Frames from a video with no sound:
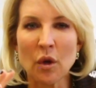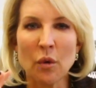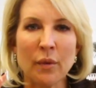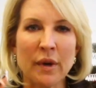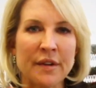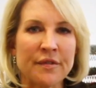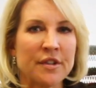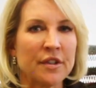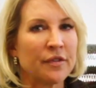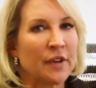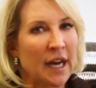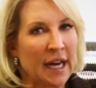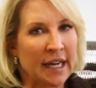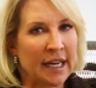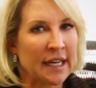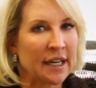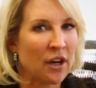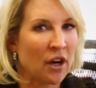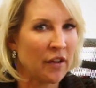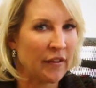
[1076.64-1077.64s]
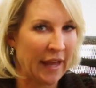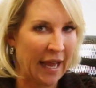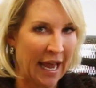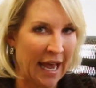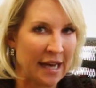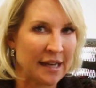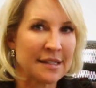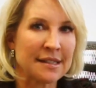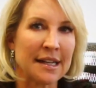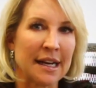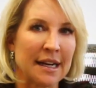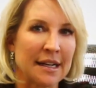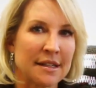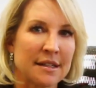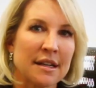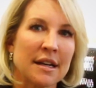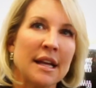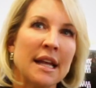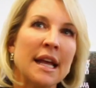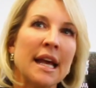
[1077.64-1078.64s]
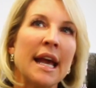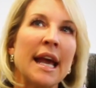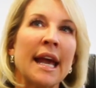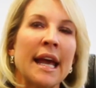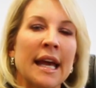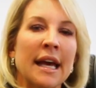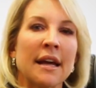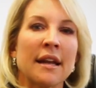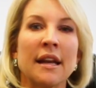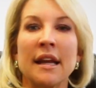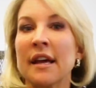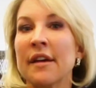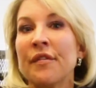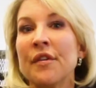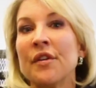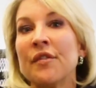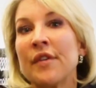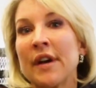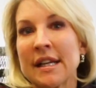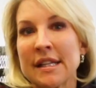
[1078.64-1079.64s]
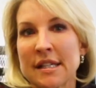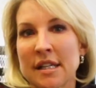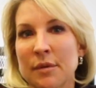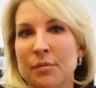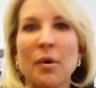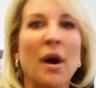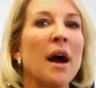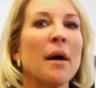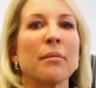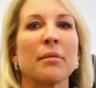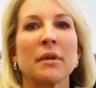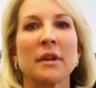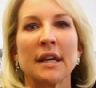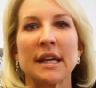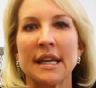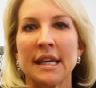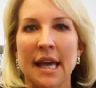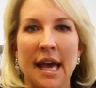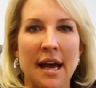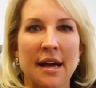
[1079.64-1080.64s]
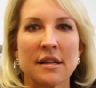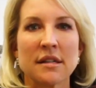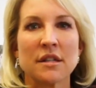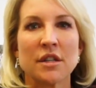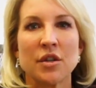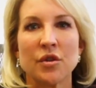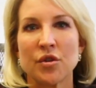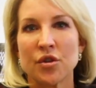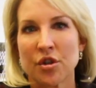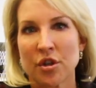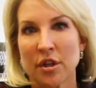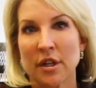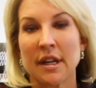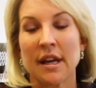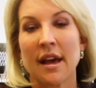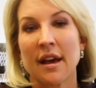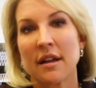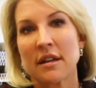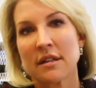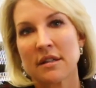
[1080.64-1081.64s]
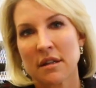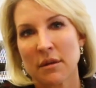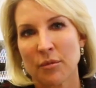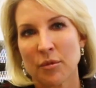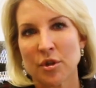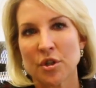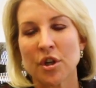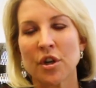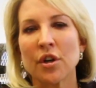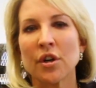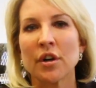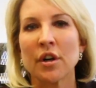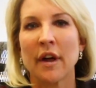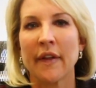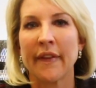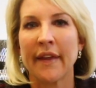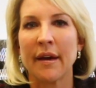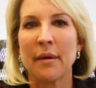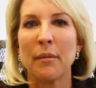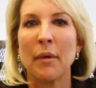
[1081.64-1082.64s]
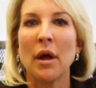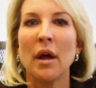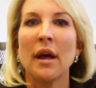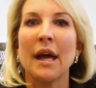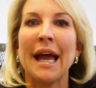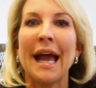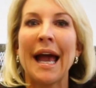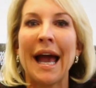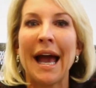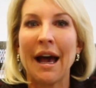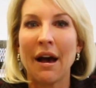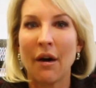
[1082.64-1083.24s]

we've divided all the assets. And if invested properly, yes, you should get some return on them.